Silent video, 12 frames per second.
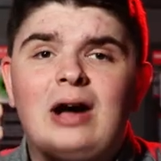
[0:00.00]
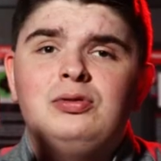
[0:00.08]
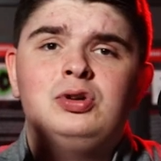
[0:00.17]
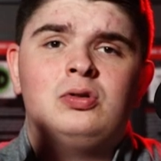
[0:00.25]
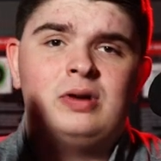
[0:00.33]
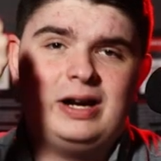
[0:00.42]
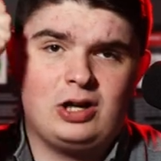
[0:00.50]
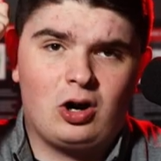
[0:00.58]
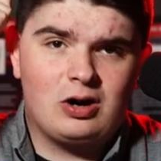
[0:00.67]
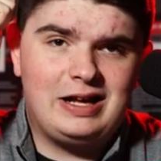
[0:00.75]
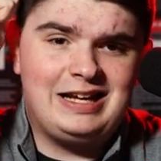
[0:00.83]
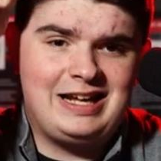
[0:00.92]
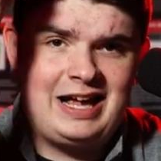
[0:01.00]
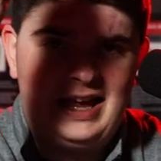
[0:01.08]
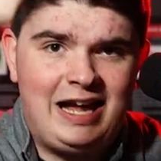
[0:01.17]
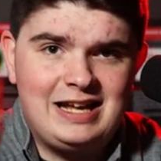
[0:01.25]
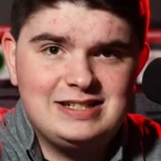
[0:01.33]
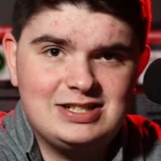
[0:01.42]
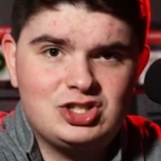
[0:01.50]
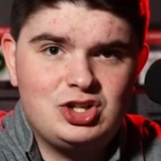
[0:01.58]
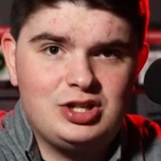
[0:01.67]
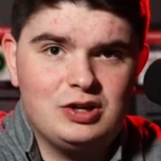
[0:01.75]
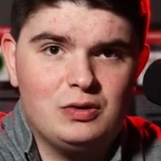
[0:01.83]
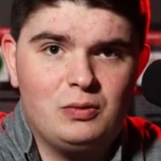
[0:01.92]
out their credit card and hand it
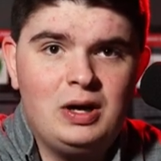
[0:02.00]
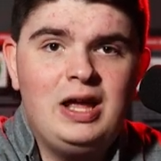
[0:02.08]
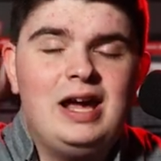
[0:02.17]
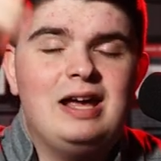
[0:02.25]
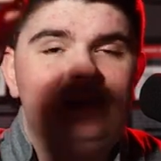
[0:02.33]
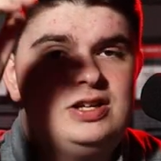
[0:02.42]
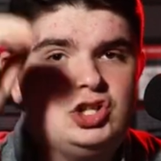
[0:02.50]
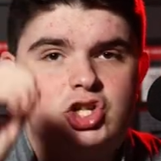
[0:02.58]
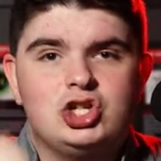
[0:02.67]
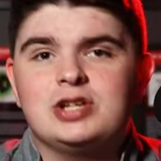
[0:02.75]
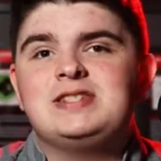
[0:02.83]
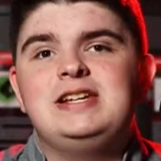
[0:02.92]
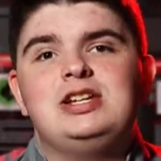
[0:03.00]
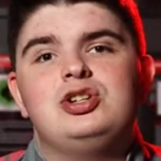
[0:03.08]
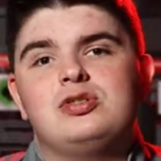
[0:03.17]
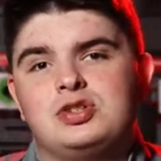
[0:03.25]
to you and they just need you